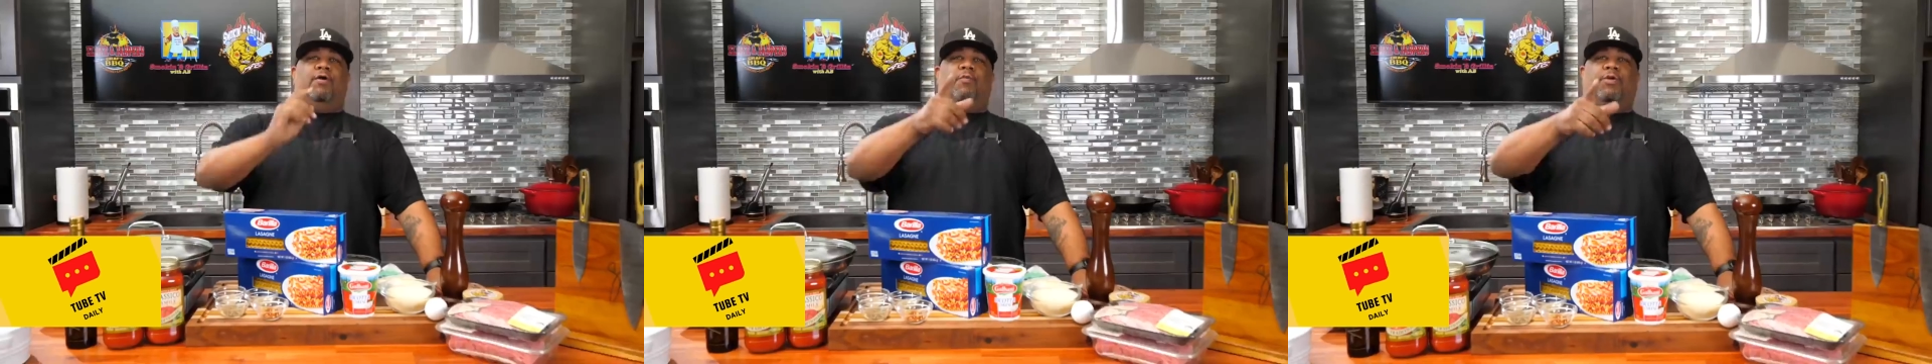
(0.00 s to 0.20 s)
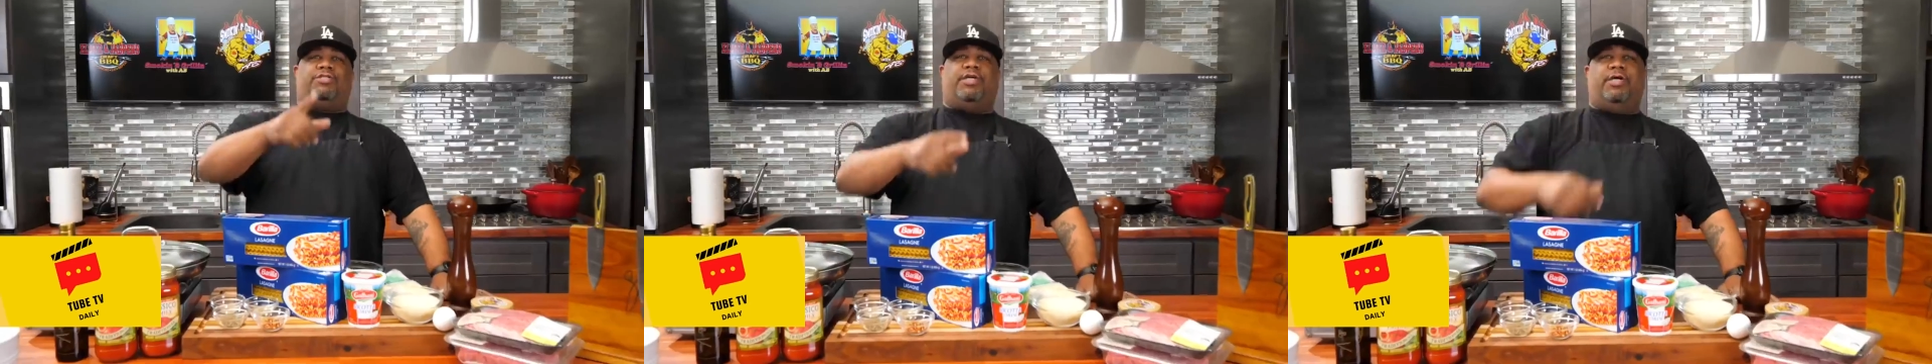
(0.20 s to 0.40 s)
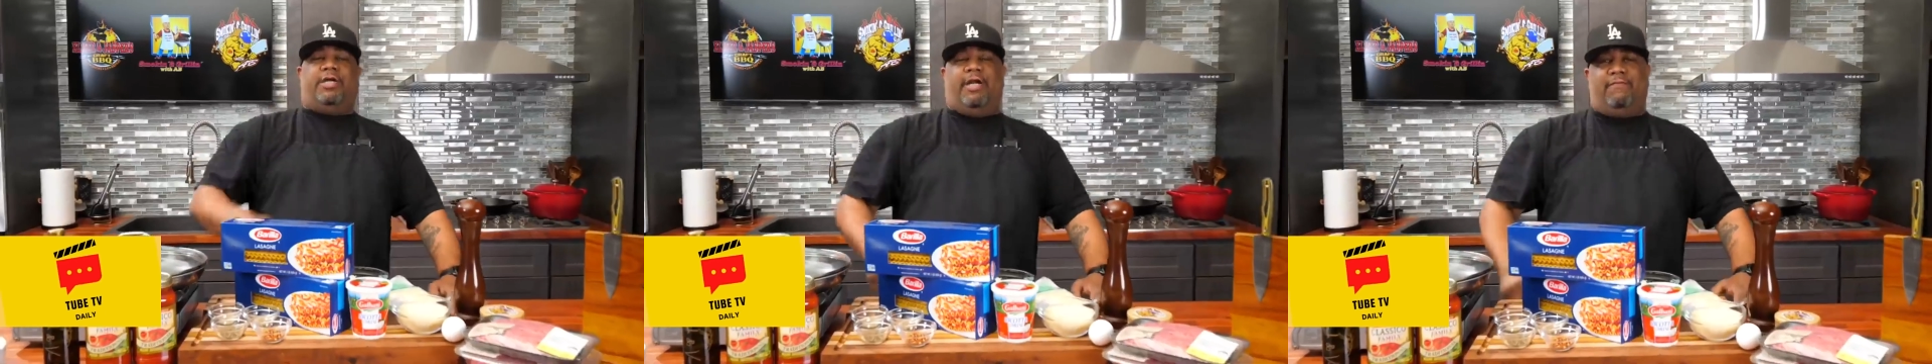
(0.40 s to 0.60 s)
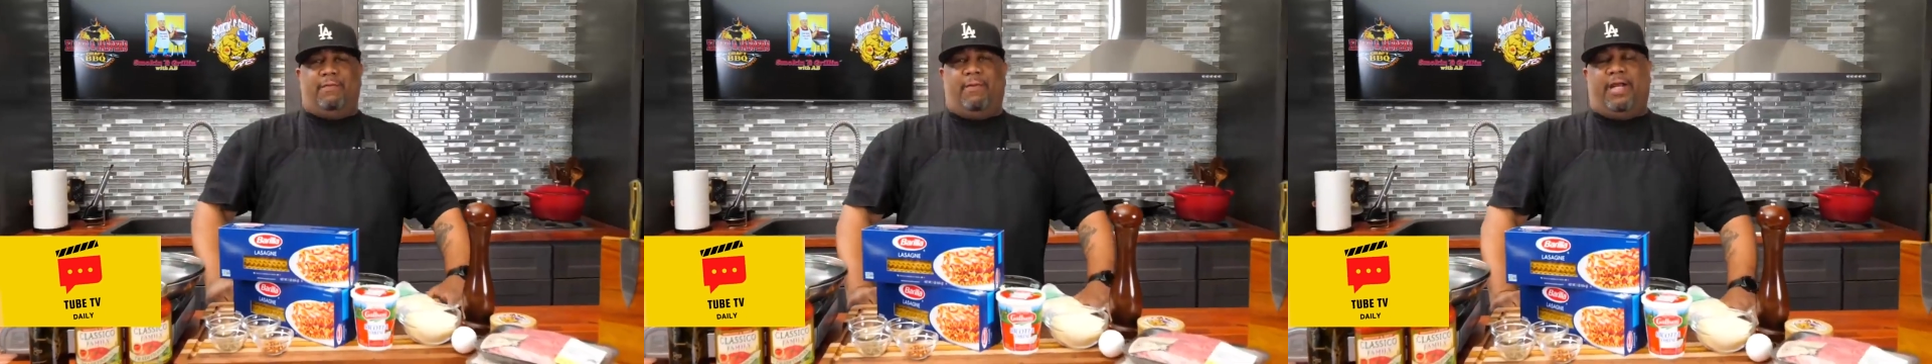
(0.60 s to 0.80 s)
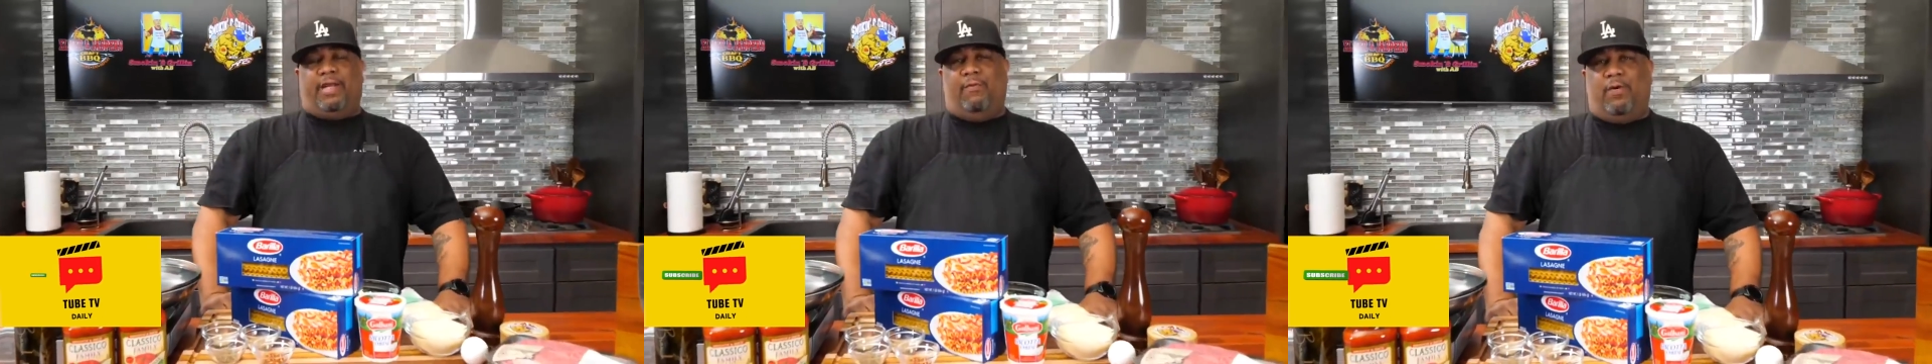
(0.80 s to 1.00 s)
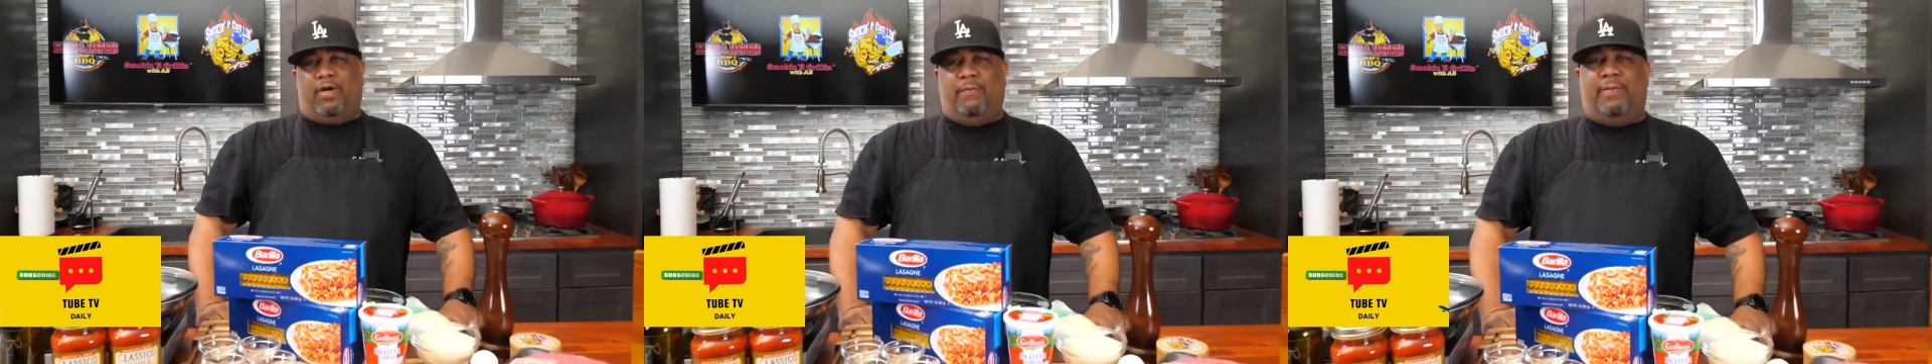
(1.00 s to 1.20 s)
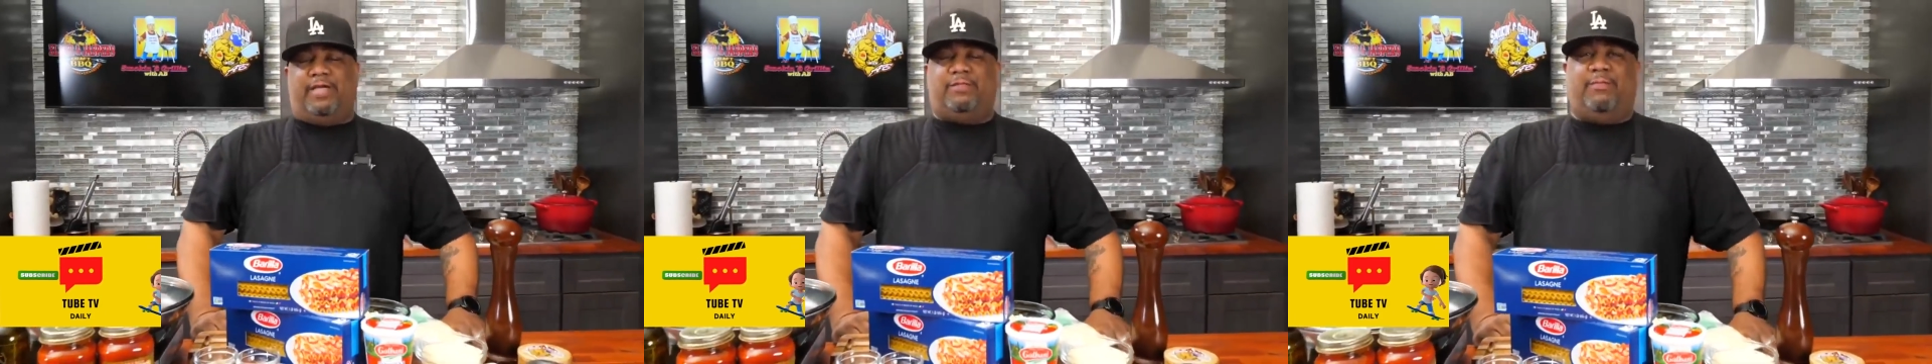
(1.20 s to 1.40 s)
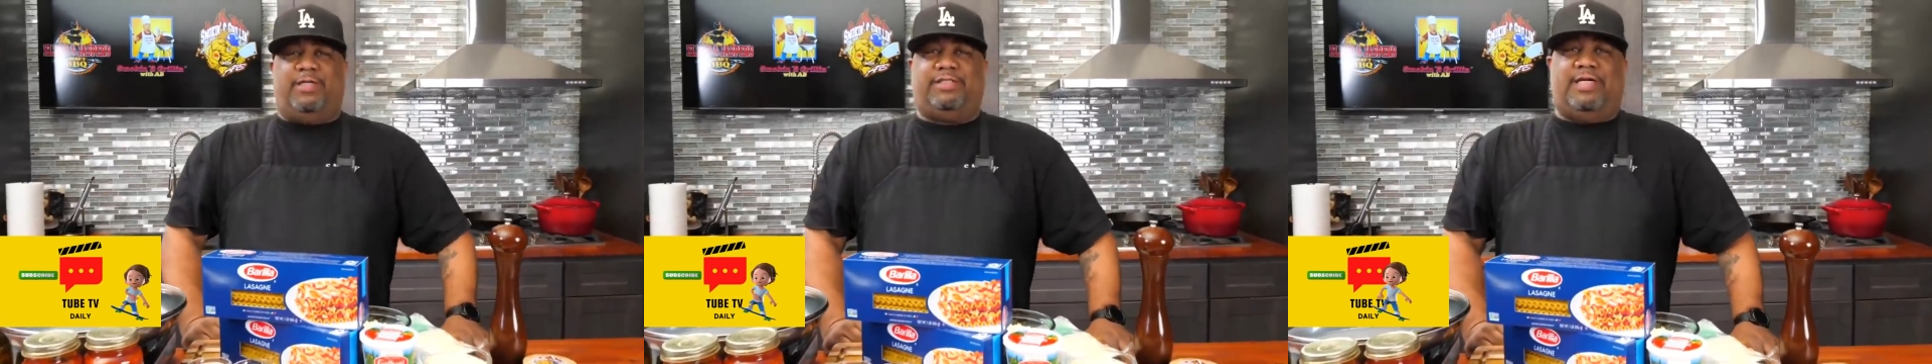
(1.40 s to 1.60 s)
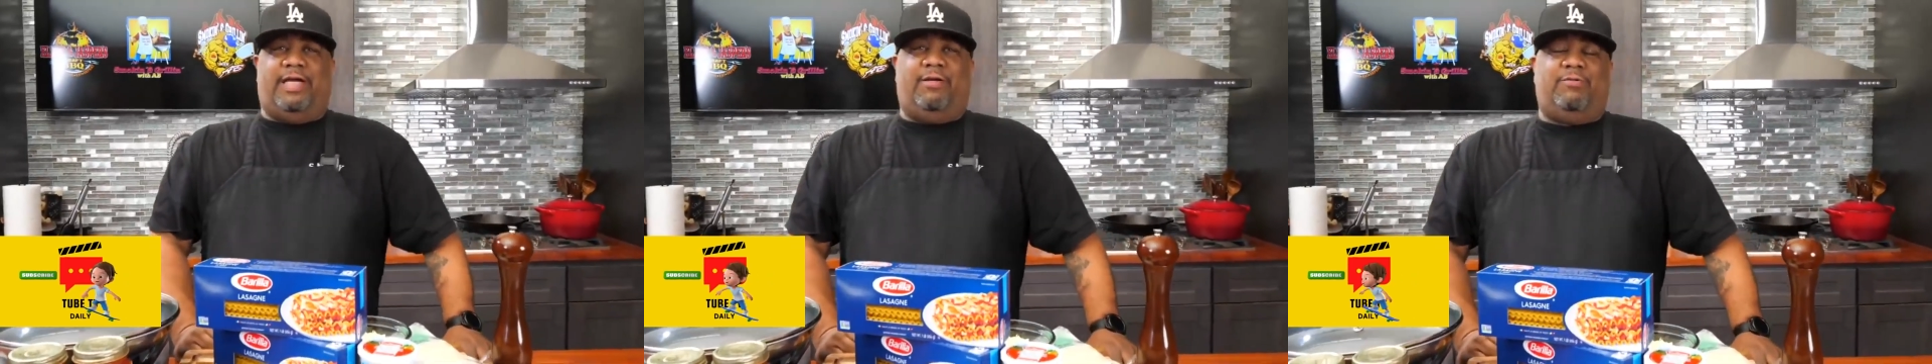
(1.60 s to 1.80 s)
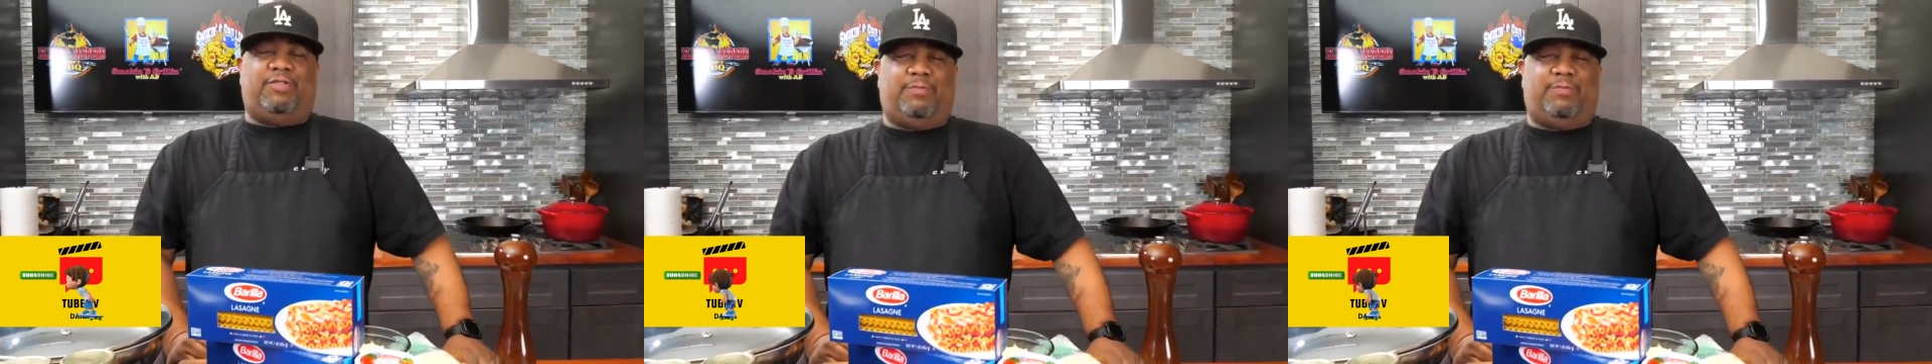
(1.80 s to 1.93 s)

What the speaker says: What's good, everybody, and welcome back to my channel,